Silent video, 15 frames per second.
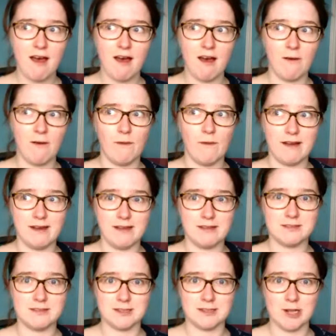oh, I need
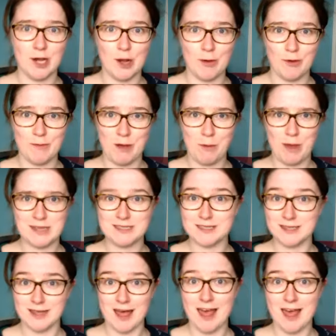to lower my waste
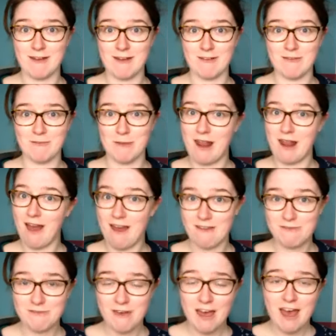in that area of my
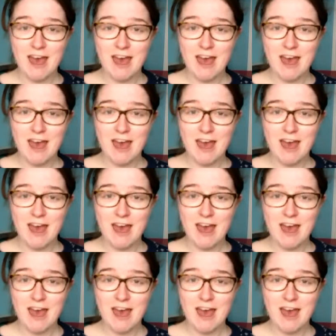life.